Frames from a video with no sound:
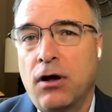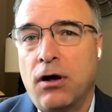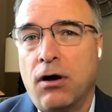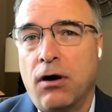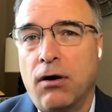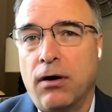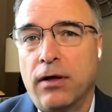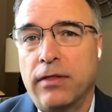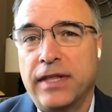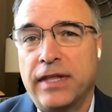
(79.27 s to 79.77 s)

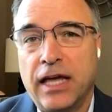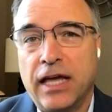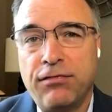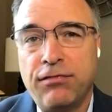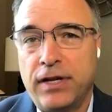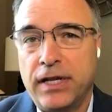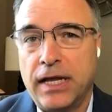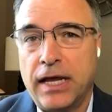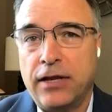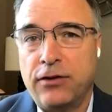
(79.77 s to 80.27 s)
on the
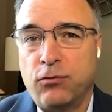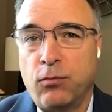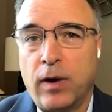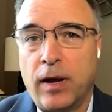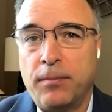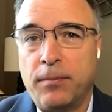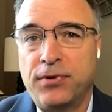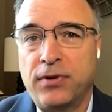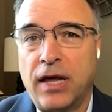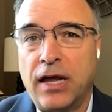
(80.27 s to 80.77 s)
FDA's
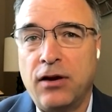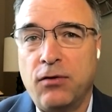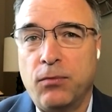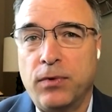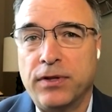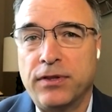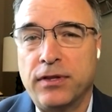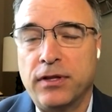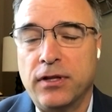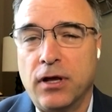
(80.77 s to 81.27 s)
website
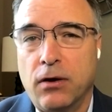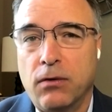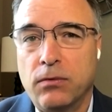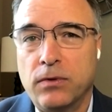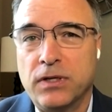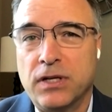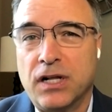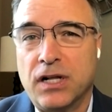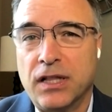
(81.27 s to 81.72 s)
with known